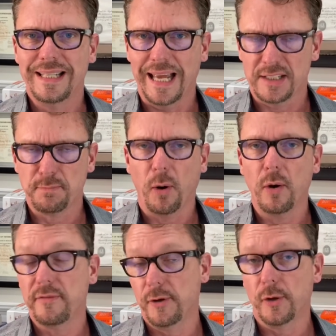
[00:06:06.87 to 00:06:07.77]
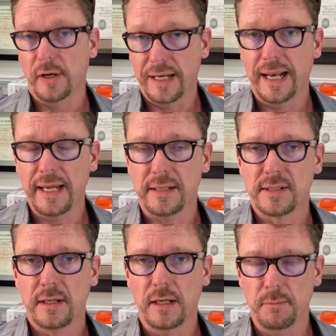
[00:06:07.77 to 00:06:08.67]
as part of your
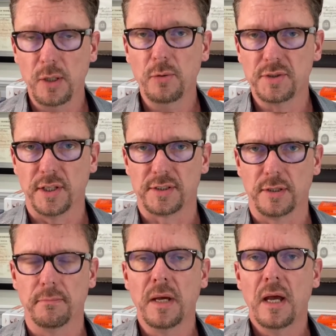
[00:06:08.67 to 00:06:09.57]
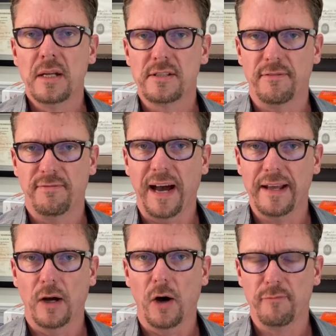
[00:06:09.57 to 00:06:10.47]
innate immune system to fight
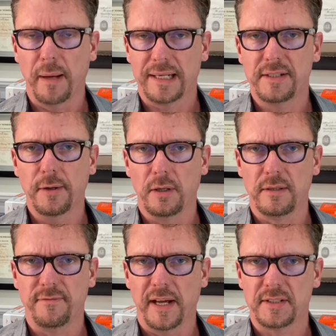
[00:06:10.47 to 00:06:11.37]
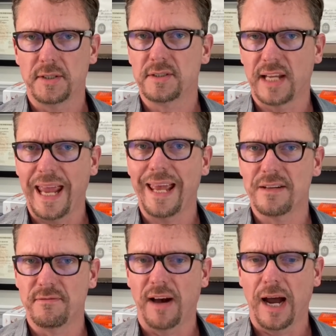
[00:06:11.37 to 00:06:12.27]
off bacterial infections
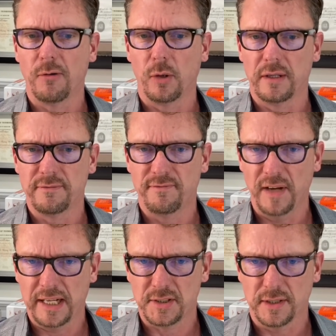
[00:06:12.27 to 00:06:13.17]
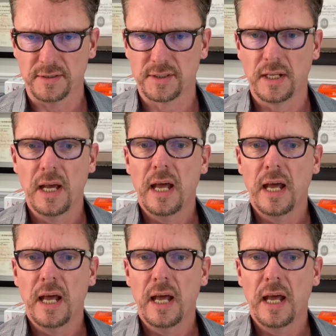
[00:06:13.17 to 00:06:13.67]
and viral infections.